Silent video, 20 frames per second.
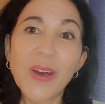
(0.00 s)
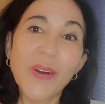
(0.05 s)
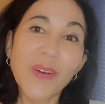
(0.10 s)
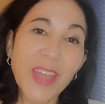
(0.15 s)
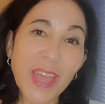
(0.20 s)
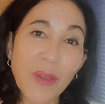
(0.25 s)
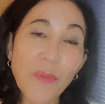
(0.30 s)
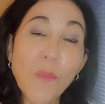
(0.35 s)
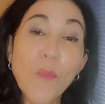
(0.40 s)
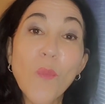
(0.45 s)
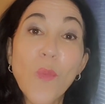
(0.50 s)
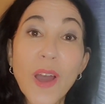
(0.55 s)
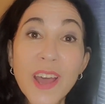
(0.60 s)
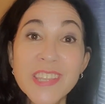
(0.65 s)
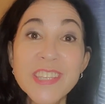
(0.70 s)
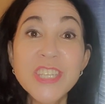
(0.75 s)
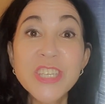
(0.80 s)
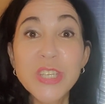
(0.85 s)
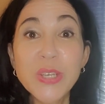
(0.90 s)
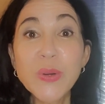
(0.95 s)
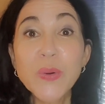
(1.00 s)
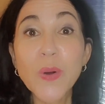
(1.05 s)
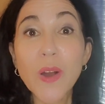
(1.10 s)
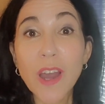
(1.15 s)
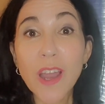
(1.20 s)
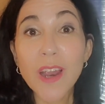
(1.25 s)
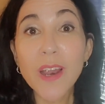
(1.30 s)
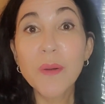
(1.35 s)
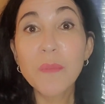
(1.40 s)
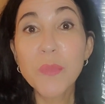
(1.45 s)
Okay, once you
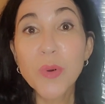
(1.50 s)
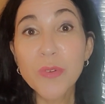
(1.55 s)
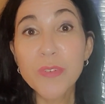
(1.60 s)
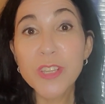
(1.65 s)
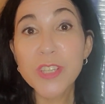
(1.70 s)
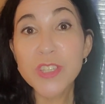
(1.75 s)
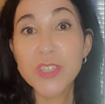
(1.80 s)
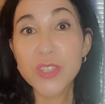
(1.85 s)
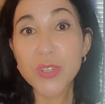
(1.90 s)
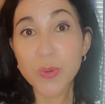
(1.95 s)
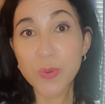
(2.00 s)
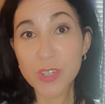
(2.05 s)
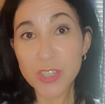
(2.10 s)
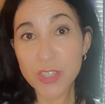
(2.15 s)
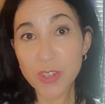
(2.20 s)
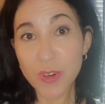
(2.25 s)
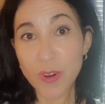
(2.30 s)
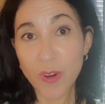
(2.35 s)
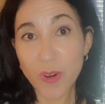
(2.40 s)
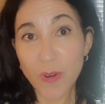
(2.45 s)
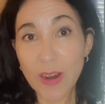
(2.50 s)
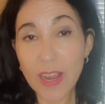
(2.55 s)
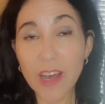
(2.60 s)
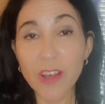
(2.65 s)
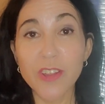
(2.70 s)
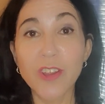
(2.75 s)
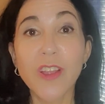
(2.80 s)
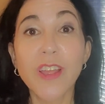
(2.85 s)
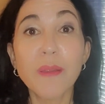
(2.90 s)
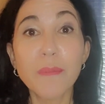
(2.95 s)
are moving towards your
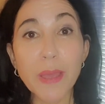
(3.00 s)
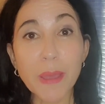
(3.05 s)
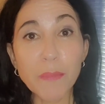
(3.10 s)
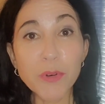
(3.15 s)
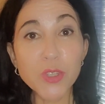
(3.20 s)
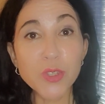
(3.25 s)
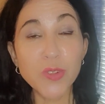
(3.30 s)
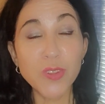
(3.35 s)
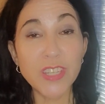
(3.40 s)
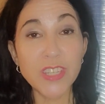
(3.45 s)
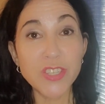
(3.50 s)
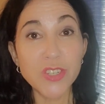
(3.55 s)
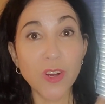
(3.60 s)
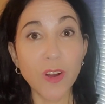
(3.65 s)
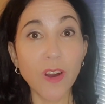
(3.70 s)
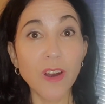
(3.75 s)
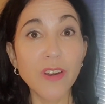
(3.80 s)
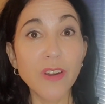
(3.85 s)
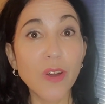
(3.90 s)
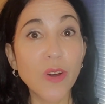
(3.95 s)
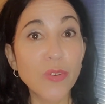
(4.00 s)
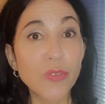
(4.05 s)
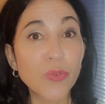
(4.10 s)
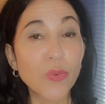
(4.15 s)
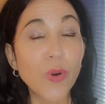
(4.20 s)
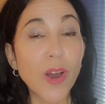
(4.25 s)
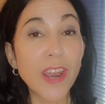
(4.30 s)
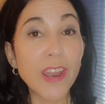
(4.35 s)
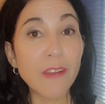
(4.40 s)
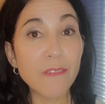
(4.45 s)
corral, you're going to be able to discard of
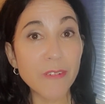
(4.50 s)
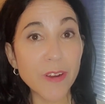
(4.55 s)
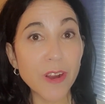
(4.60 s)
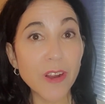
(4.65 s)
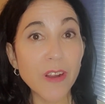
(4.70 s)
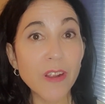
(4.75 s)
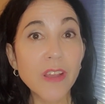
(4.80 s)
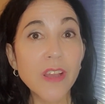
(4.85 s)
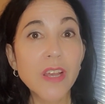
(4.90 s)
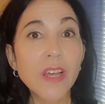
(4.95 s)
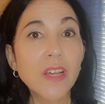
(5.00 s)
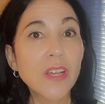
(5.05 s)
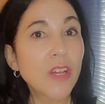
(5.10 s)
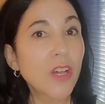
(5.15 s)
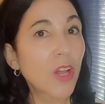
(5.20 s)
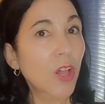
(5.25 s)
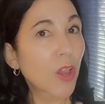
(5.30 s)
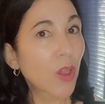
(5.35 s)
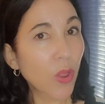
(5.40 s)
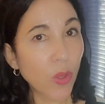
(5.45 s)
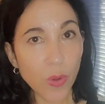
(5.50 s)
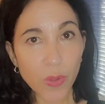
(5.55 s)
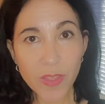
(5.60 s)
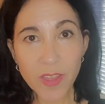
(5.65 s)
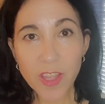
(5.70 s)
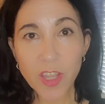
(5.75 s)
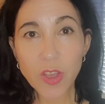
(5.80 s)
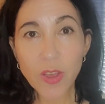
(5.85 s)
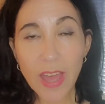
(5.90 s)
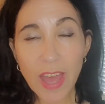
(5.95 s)
whatever
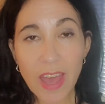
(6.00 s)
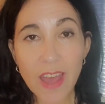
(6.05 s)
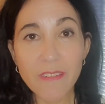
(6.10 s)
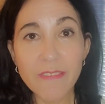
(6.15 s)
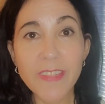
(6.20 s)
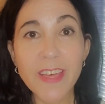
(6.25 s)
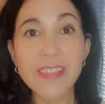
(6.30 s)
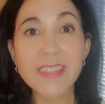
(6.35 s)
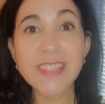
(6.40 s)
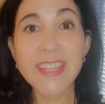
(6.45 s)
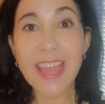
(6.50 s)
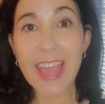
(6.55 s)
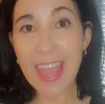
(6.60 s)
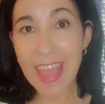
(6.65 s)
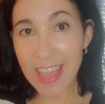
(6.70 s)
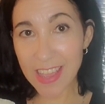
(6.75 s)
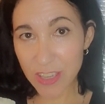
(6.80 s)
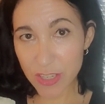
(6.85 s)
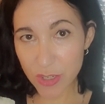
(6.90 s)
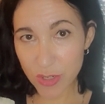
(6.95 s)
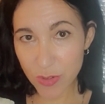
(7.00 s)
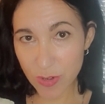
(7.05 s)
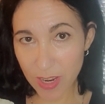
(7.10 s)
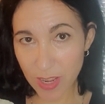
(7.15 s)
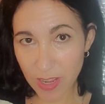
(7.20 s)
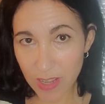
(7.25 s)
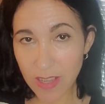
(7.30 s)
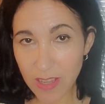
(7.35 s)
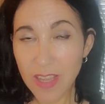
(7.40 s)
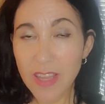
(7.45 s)
clothing you have that's extra.